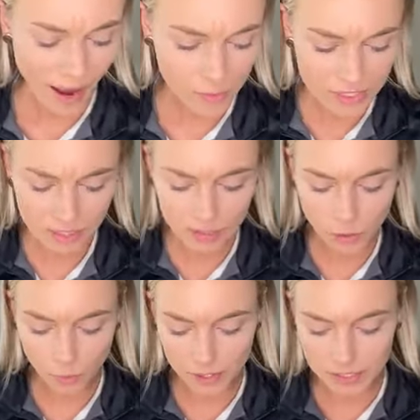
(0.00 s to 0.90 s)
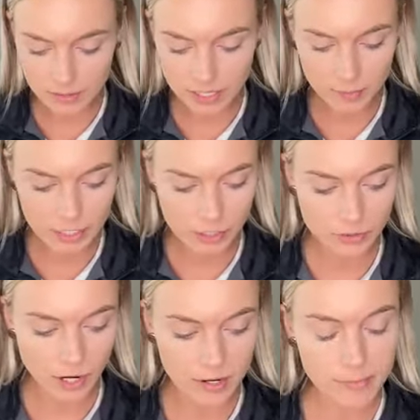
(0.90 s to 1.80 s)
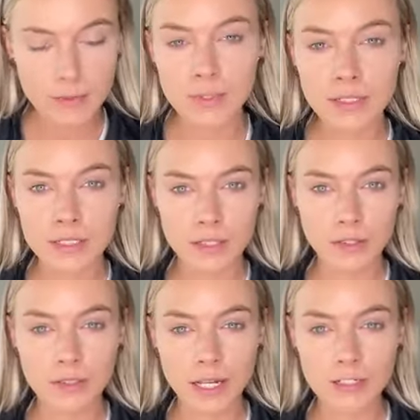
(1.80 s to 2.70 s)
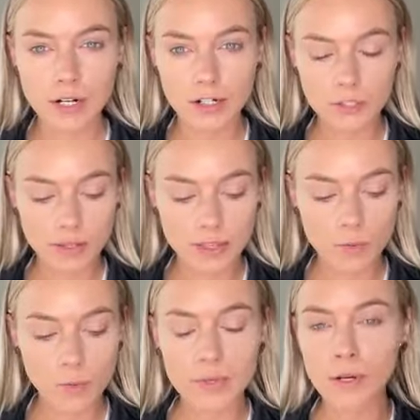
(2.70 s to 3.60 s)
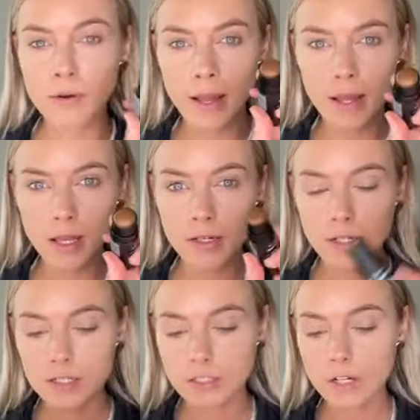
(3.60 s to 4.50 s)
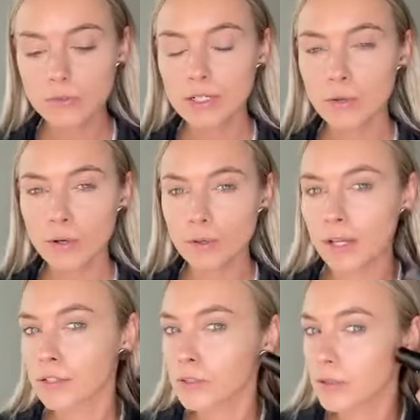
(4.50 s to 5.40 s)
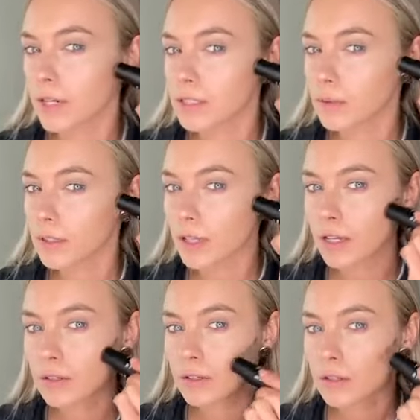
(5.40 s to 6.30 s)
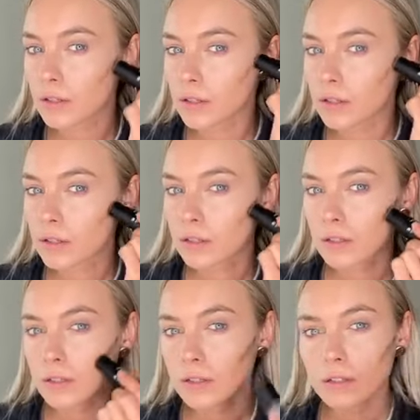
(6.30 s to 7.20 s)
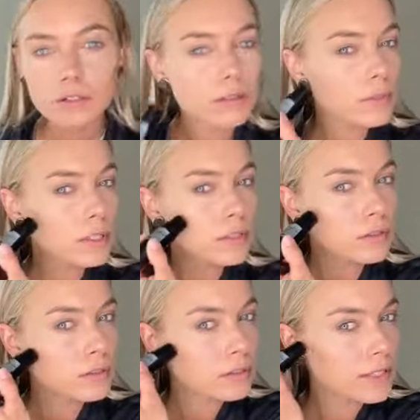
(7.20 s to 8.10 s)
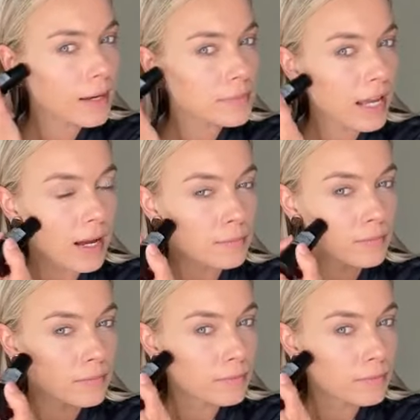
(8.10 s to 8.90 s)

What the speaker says: I was a little worried it was gonna be too dark, but it really doesn't look that dark, so I think we'll be okay, as long as we don't go like too crazy with it. So we're gonna do a little dab dab.